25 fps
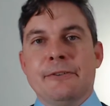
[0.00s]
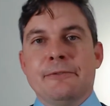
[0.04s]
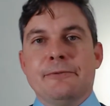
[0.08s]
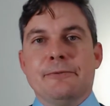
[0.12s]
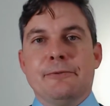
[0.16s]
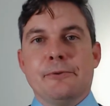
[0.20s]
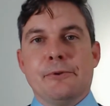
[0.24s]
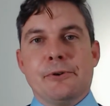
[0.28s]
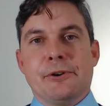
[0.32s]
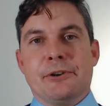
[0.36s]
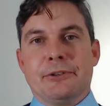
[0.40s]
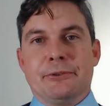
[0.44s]

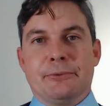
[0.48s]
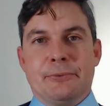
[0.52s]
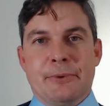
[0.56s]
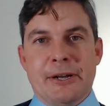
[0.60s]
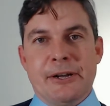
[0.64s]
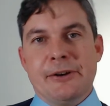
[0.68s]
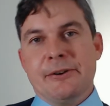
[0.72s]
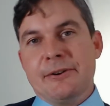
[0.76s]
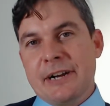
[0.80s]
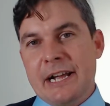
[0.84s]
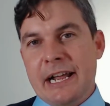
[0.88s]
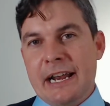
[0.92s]
for it as
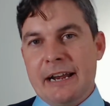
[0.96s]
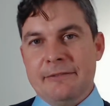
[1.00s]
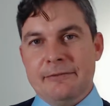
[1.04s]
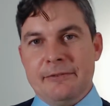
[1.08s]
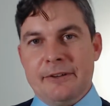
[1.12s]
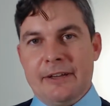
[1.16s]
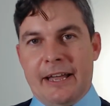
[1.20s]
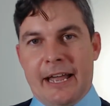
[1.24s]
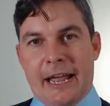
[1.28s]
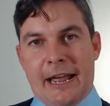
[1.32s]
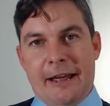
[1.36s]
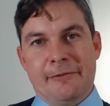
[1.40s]
well, kind
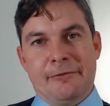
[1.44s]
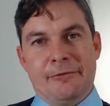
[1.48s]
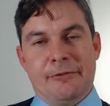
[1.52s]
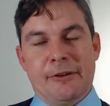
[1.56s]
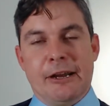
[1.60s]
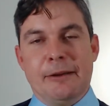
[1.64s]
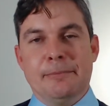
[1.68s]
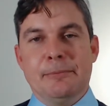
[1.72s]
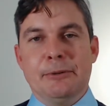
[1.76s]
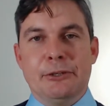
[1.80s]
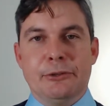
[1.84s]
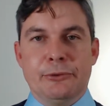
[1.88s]
of a
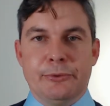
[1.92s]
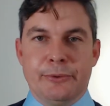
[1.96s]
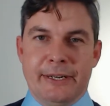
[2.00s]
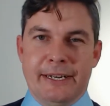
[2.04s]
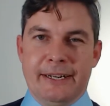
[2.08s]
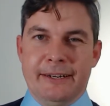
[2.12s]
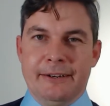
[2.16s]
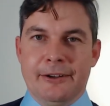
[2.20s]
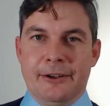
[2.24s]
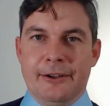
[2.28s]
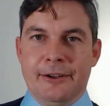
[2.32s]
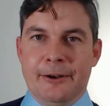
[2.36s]
halfway
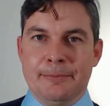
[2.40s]
between